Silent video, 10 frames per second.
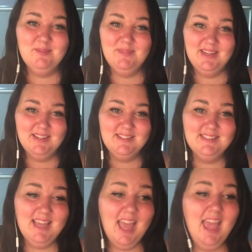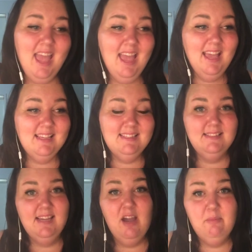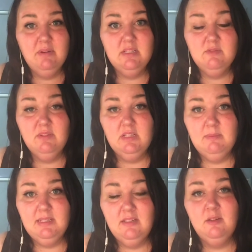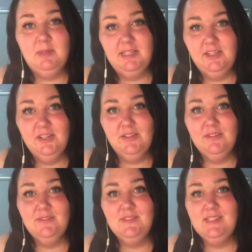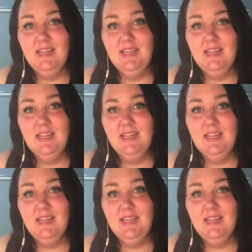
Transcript: because since I haven't, it's really been on my nerves.